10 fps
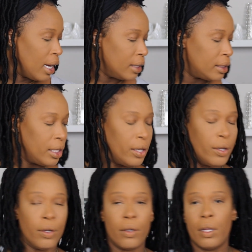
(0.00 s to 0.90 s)

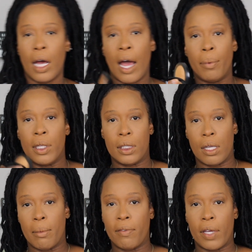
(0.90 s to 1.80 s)
until I put this
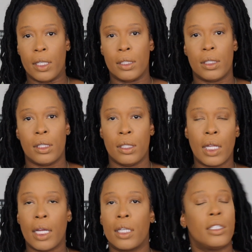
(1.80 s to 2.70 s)
on my face.
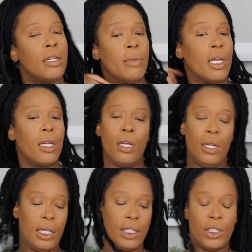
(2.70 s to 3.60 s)
Like, to me,
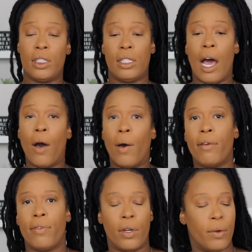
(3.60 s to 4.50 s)
that's just how
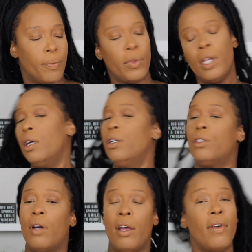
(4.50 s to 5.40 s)
I feel.
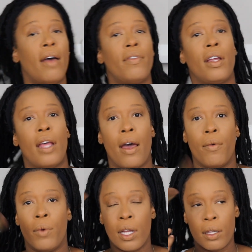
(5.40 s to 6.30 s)
So after
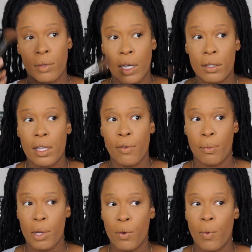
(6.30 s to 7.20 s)
that, now it's time
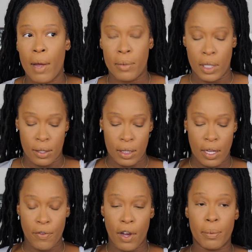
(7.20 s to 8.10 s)
for me to wipe the
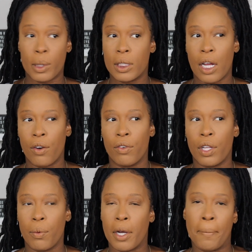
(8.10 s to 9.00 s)
stuff off because I don't
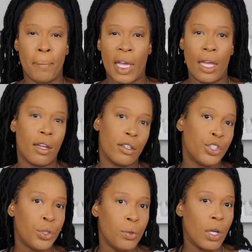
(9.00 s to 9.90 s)
really want to bake
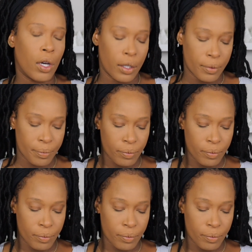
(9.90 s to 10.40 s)
too long